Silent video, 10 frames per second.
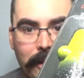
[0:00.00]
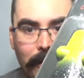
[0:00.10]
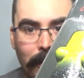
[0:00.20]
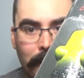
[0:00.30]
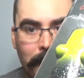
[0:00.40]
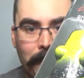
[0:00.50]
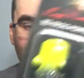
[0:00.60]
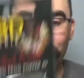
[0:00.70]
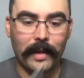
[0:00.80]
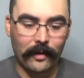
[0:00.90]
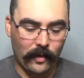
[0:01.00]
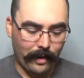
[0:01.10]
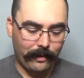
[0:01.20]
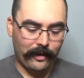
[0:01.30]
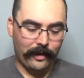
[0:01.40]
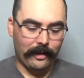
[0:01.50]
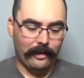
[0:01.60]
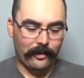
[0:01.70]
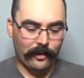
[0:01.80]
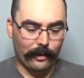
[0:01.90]
lure. It's obviously a
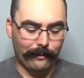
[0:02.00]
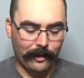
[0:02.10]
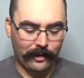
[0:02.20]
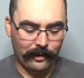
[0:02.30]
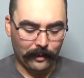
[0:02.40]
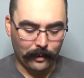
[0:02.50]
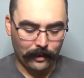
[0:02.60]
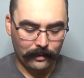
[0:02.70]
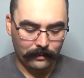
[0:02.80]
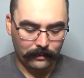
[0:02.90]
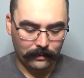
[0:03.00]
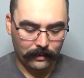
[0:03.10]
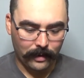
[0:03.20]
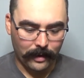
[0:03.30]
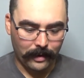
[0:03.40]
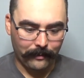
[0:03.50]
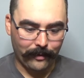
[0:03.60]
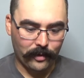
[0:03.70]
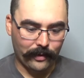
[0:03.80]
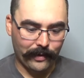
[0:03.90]
surface lure for
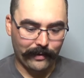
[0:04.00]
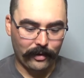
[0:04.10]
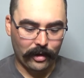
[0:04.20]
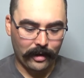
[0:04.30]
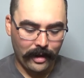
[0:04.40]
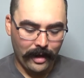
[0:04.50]
surface fishing.